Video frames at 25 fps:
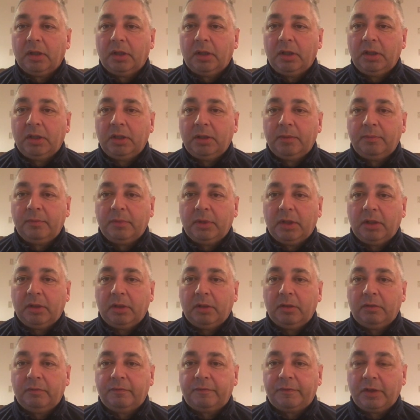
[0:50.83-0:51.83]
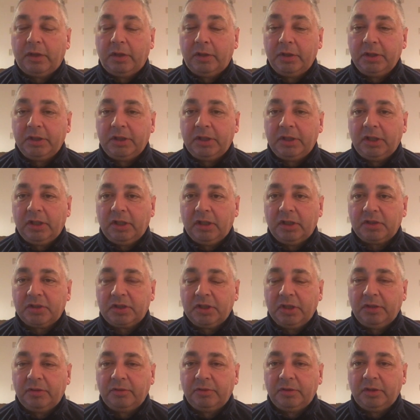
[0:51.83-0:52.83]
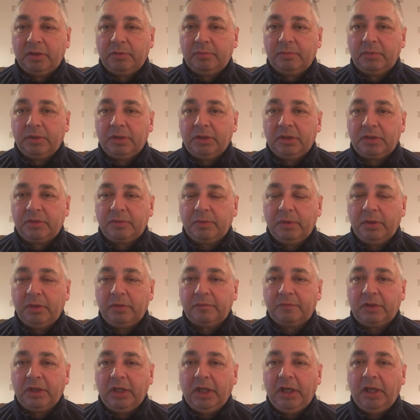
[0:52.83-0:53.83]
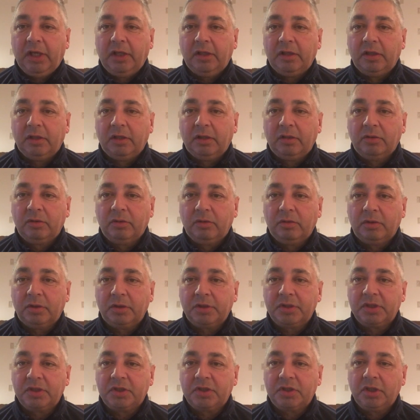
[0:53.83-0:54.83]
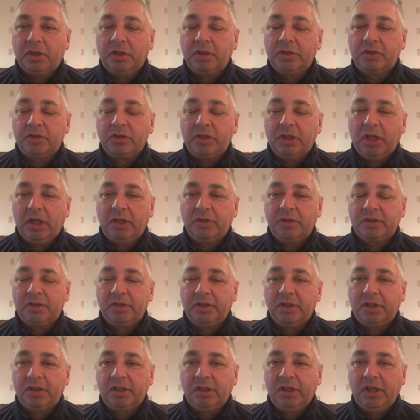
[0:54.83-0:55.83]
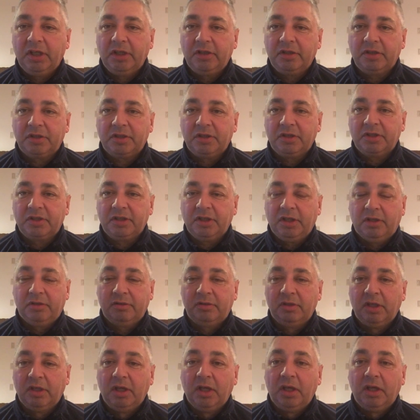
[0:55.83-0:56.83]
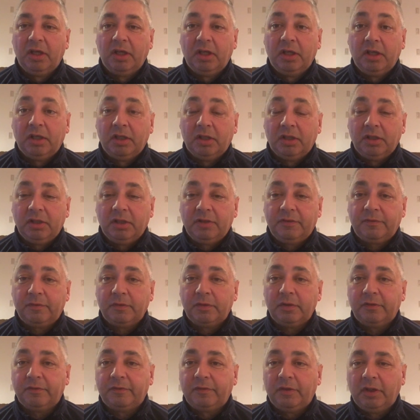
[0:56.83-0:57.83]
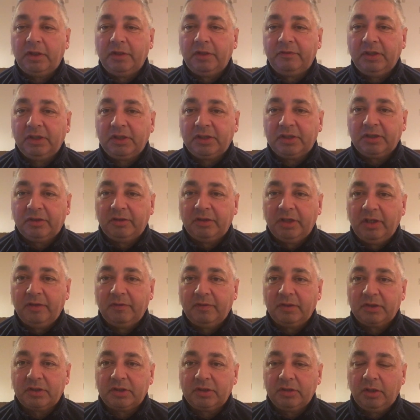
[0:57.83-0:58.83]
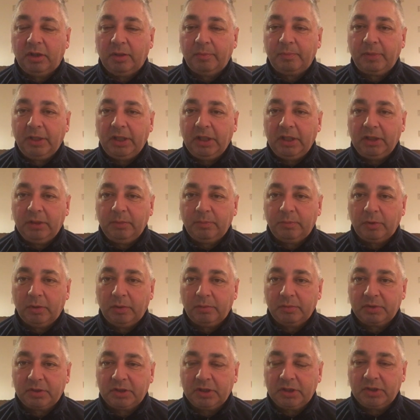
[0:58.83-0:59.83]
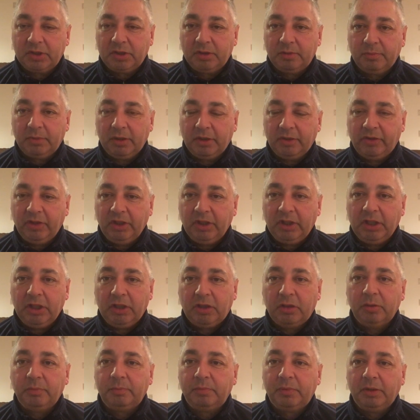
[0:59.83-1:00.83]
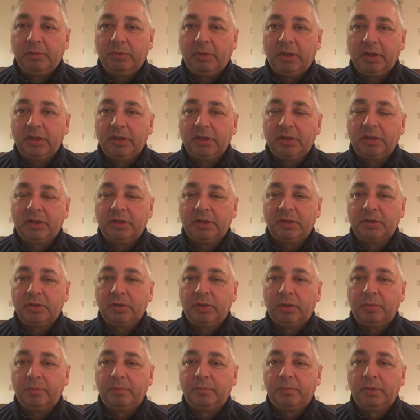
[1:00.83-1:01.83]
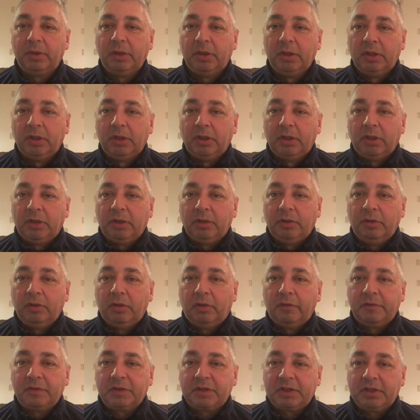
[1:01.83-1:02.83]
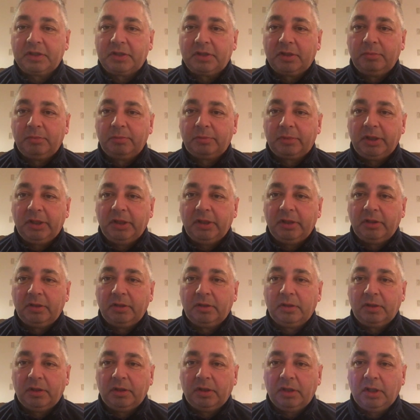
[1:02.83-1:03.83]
on Friday at Cheltenham, in the 12:10, horses Chantry, House of Nicky Henderson's now. He's 4-5, 8-11. It's not a betting proposition, but I think he could be one of the top novices in Britain.